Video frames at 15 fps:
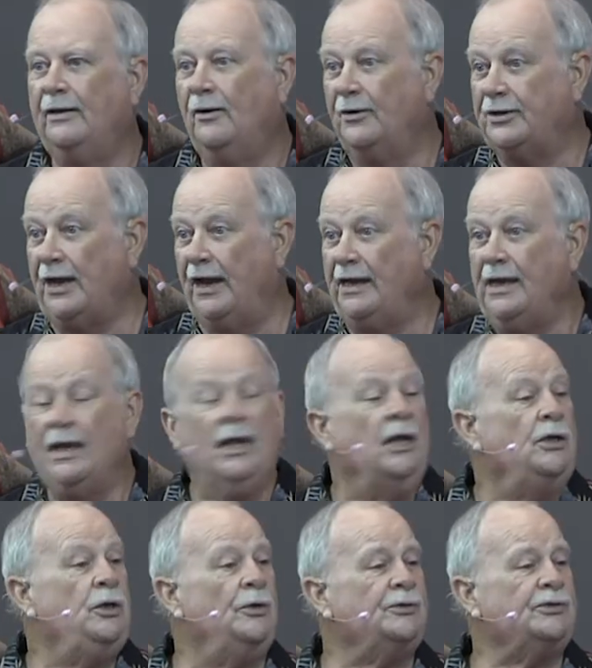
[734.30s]
Okay?
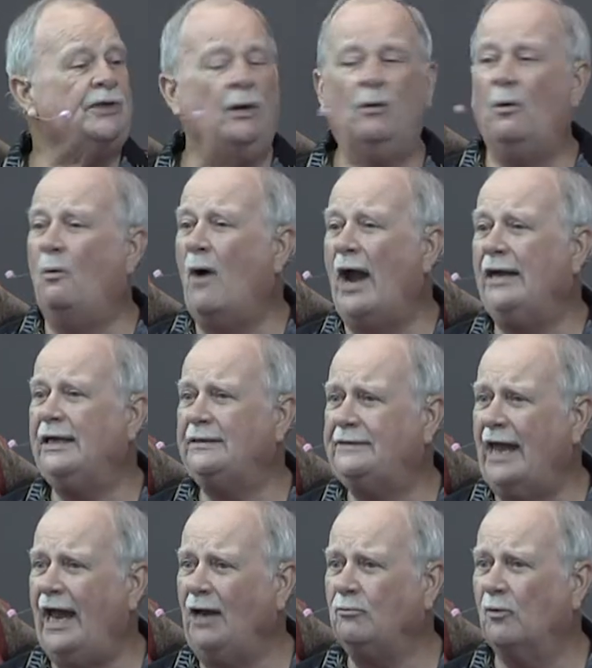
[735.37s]
And you'll see, well, why did
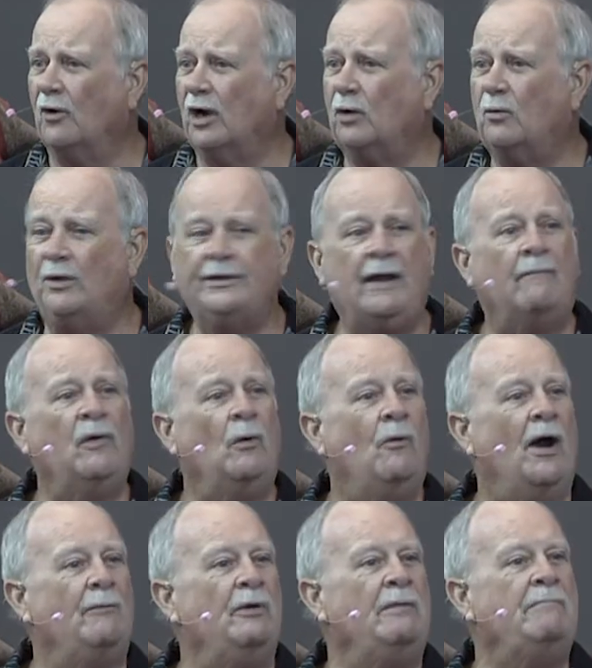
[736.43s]
that work? Well, number
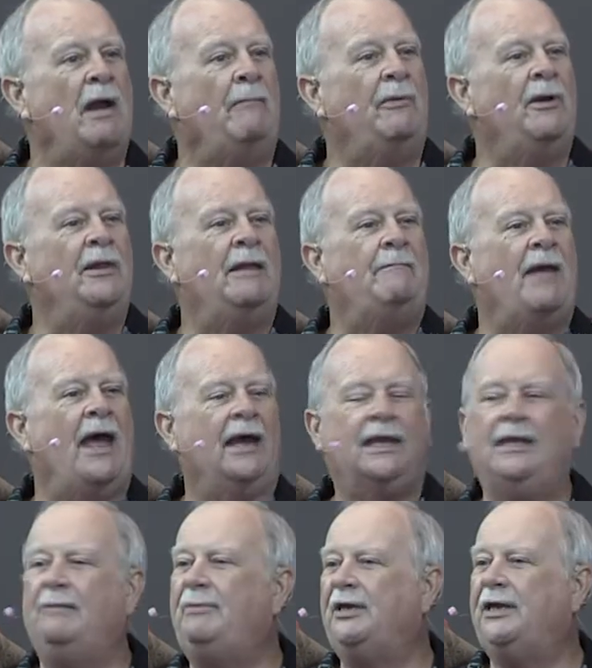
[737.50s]
one, remember in the back
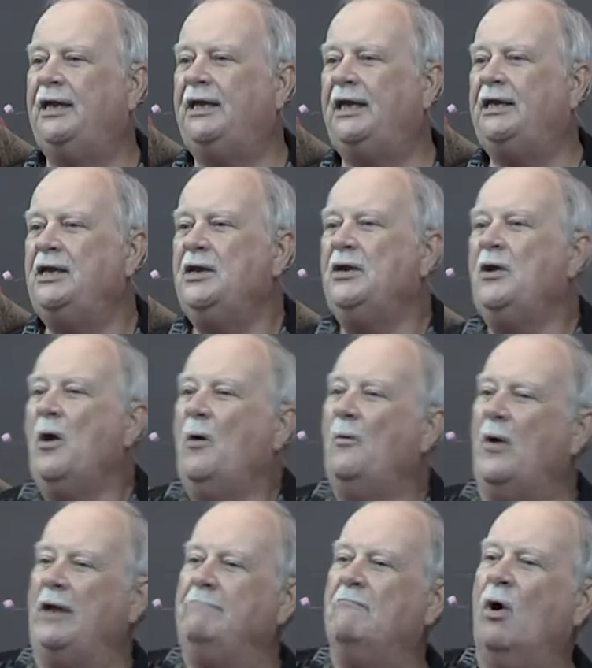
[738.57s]
in the beginning
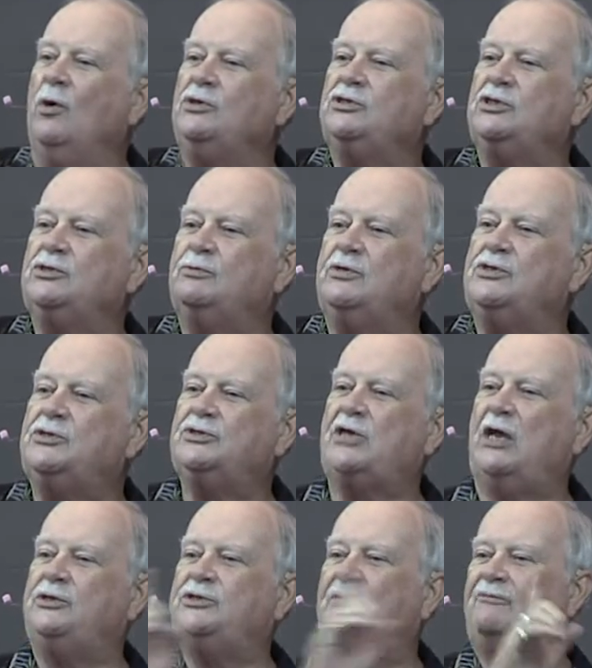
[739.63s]
when Moses was
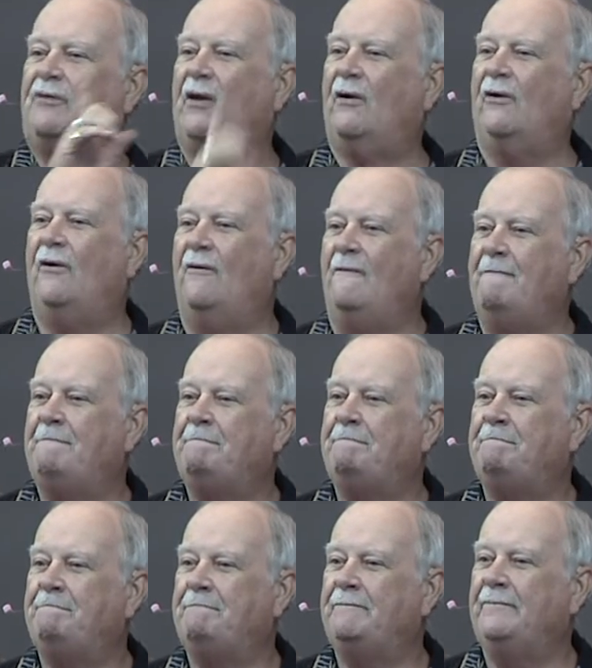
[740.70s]
sent to Pharaoh
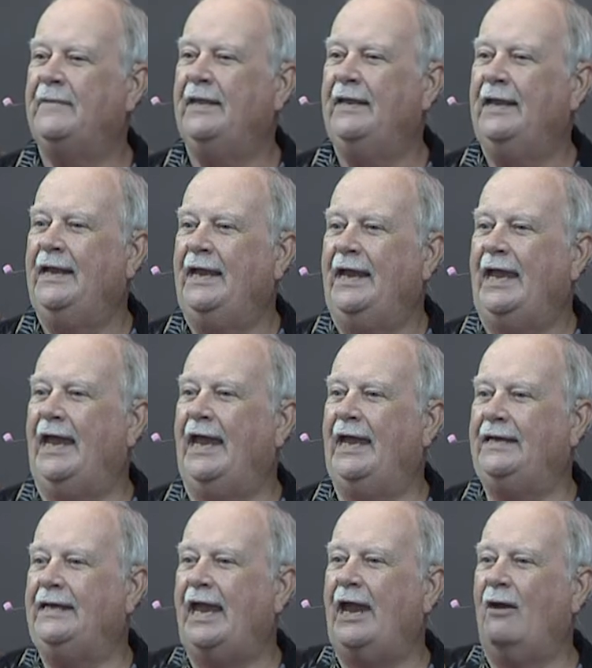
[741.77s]

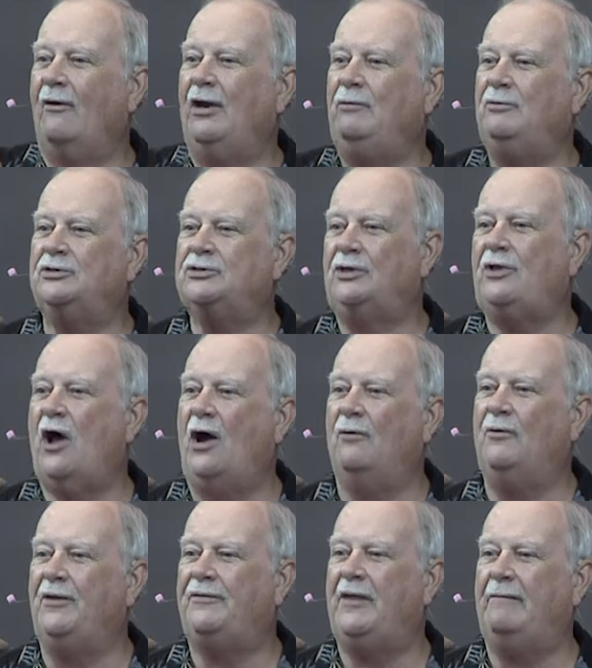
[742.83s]
and Aaron was
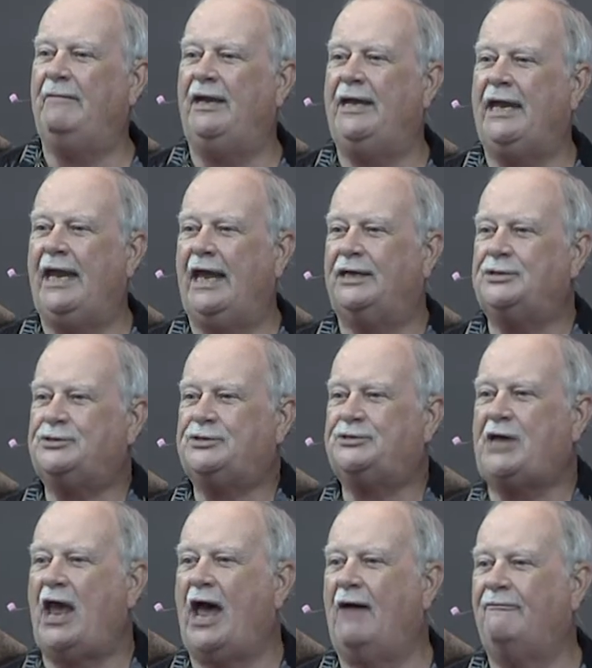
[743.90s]
along with him and he had his
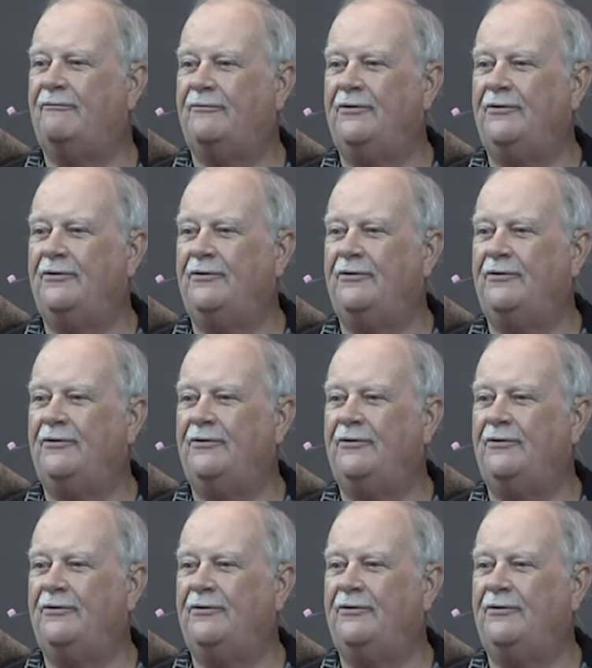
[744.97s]
staff